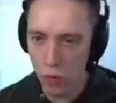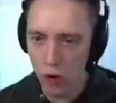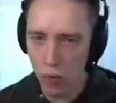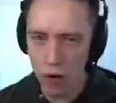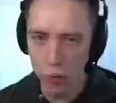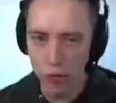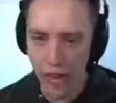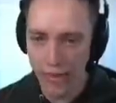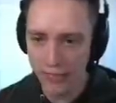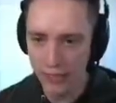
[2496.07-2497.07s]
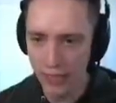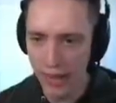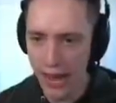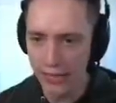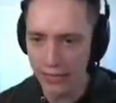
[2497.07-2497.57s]
whoa, whoa! Lats,
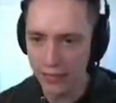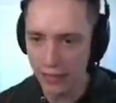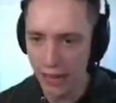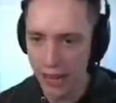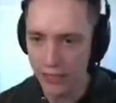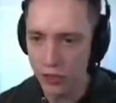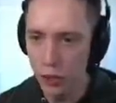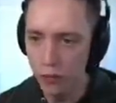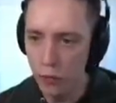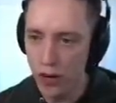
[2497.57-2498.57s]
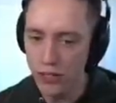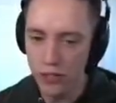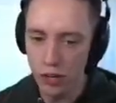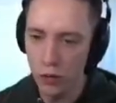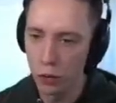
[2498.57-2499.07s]
lats, lats! 2v1 is
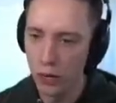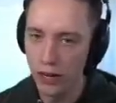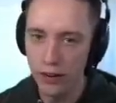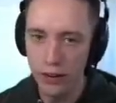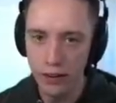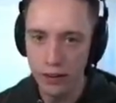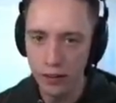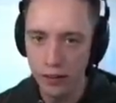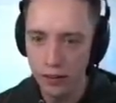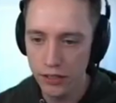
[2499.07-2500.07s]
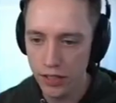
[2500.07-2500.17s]
not cool, man. This